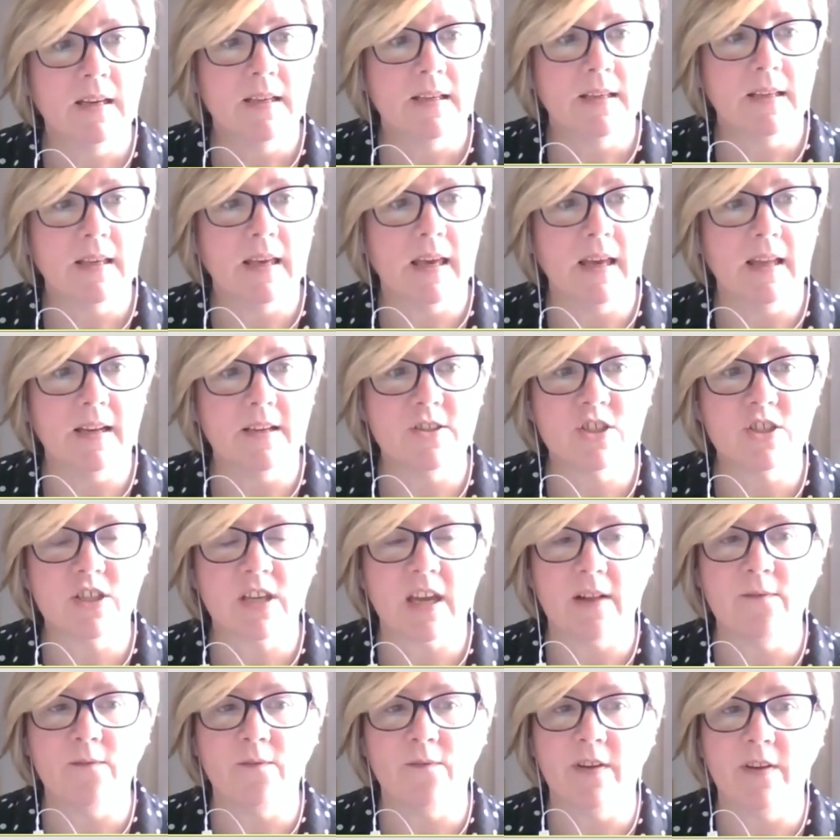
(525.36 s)
Carers
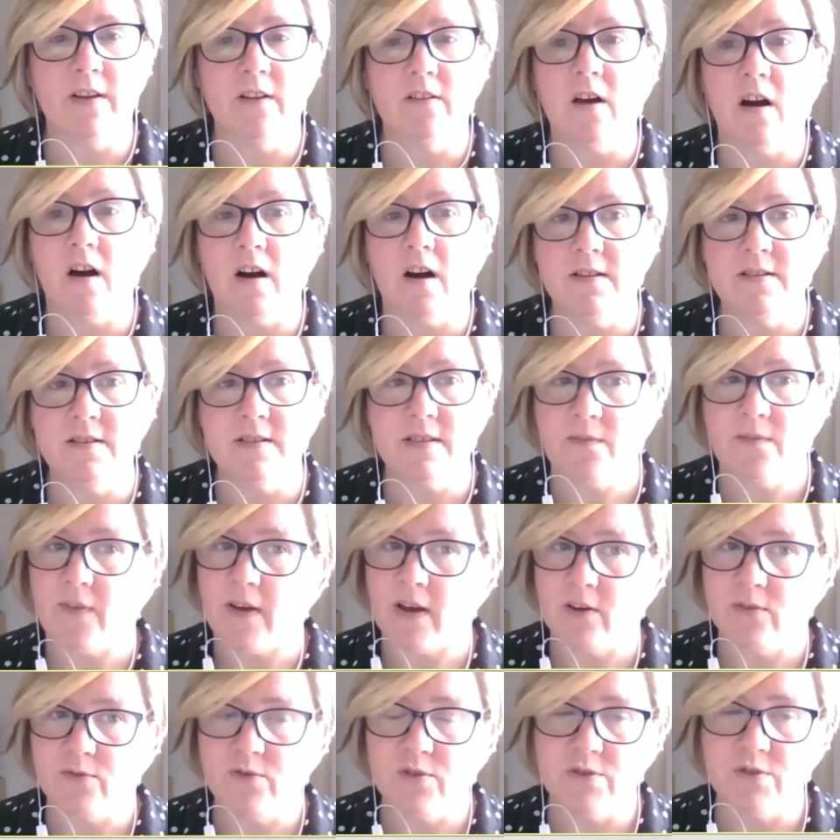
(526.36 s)
can feel
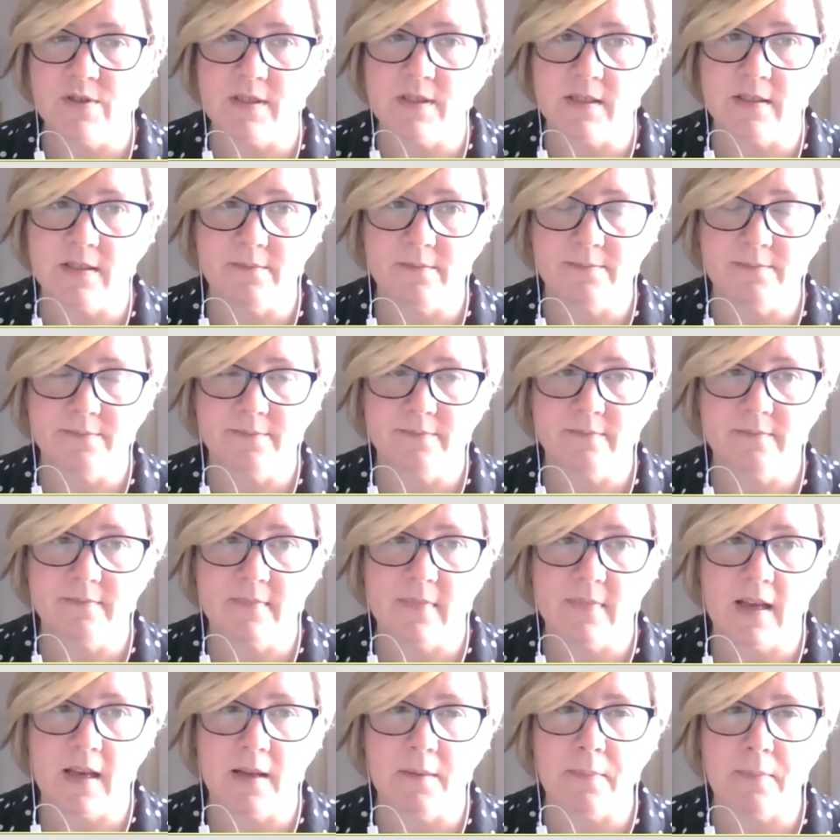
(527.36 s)
undervalued
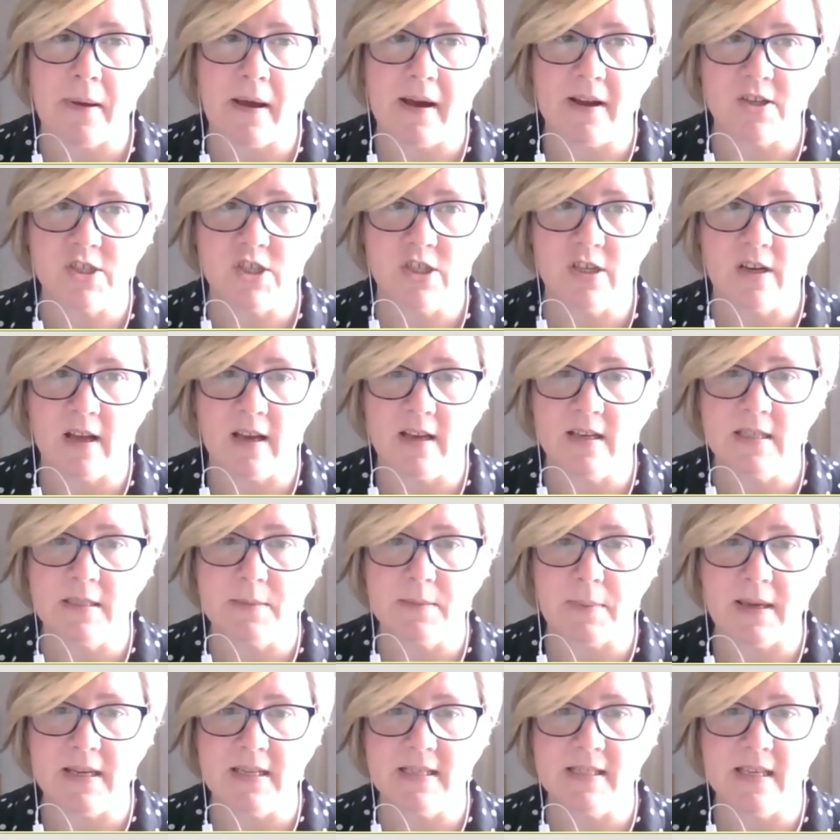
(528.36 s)
and patronised
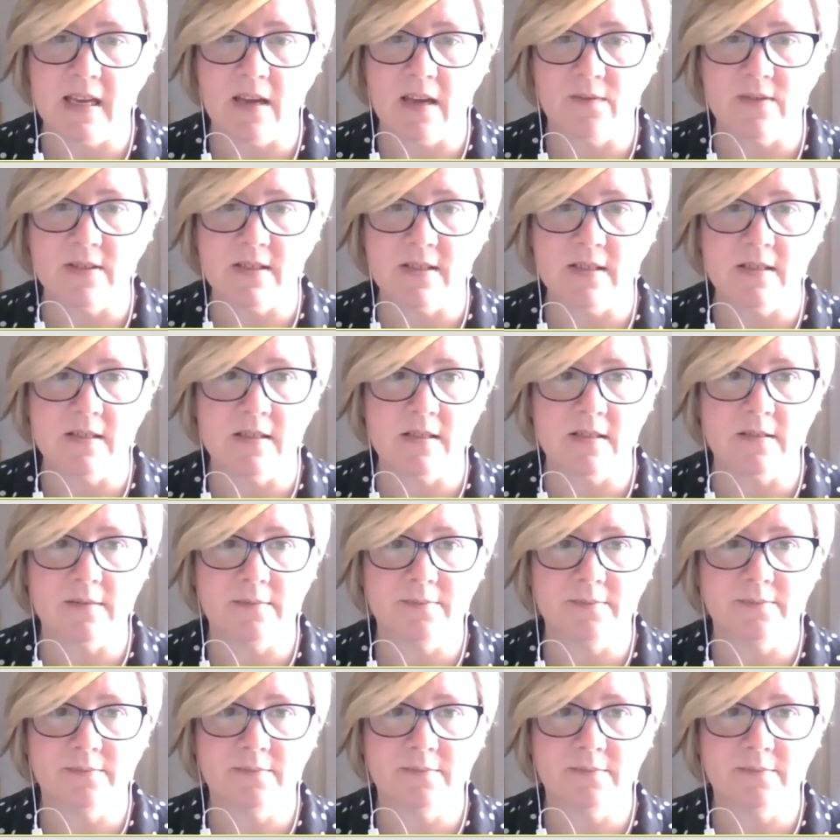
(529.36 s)
by services.